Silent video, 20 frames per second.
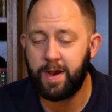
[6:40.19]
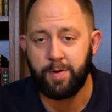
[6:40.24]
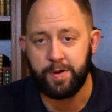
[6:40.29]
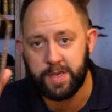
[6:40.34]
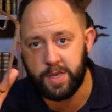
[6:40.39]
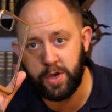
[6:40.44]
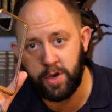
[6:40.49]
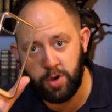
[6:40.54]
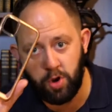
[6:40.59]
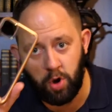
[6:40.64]
Now,
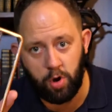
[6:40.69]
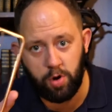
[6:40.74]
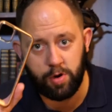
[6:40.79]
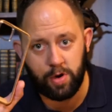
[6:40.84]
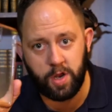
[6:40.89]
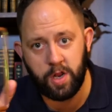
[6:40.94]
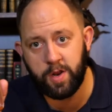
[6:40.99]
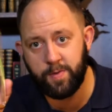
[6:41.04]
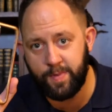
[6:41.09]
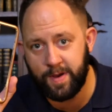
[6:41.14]
it's
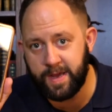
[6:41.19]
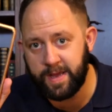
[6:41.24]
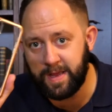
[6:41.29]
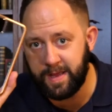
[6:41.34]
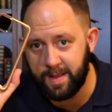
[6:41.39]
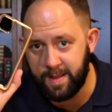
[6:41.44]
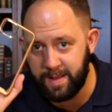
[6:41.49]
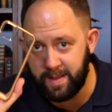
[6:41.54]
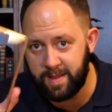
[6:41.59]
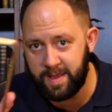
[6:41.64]
not going to
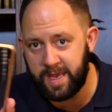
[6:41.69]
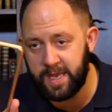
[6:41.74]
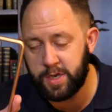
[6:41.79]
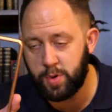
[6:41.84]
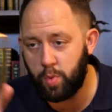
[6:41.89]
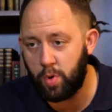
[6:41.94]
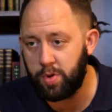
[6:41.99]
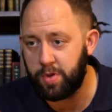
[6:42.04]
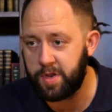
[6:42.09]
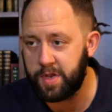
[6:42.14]
be
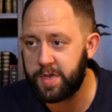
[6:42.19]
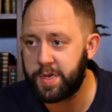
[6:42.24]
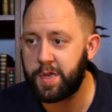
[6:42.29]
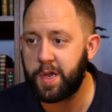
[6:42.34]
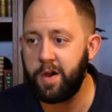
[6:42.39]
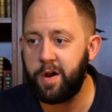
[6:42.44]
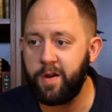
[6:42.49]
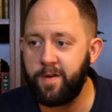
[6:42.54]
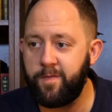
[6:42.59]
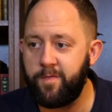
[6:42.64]
this one, the
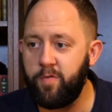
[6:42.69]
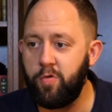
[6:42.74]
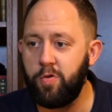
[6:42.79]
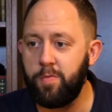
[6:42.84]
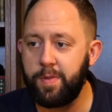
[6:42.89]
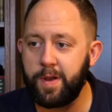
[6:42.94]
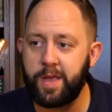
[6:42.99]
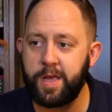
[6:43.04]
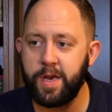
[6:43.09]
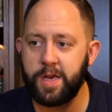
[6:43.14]

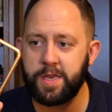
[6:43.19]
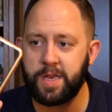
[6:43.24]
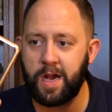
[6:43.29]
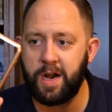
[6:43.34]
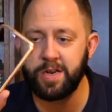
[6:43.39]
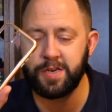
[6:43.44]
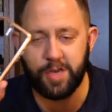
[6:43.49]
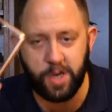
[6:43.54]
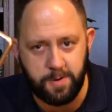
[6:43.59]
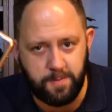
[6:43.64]
Skyfall, because
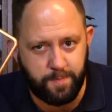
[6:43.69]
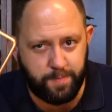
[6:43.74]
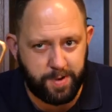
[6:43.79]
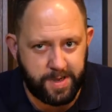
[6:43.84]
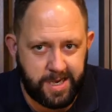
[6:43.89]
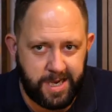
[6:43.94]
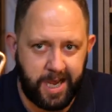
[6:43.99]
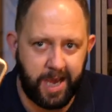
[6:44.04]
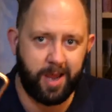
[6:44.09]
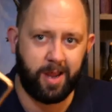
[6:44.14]
I don't
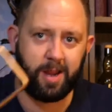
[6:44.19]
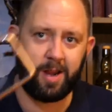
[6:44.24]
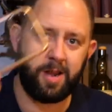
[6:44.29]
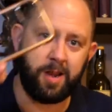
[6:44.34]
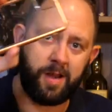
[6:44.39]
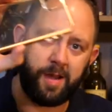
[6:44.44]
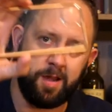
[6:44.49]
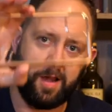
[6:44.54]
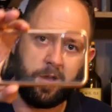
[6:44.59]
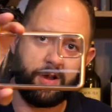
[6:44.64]

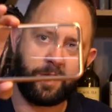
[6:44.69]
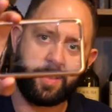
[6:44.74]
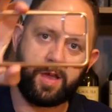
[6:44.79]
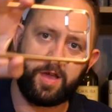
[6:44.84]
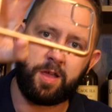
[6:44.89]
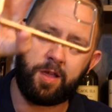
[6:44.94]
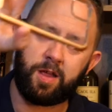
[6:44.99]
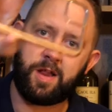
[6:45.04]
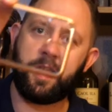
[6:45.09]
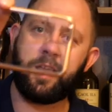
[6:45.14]
particularly
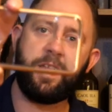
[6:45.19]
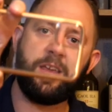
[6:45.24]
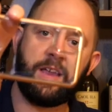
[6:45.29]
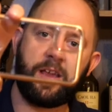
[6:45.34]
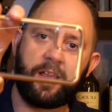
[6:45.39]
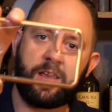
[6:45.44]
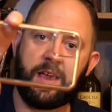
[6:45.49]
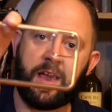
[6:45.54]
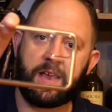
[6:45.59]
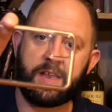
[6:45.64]
like
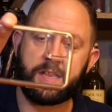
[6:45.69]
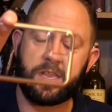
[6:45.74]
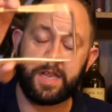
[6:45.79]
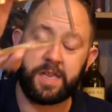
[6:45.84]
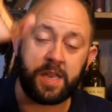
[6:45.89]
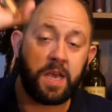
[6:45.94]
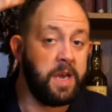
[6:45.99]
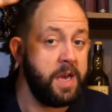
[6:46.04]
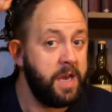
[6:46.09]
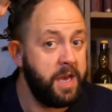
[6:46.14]
clear
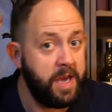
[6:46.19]
cases.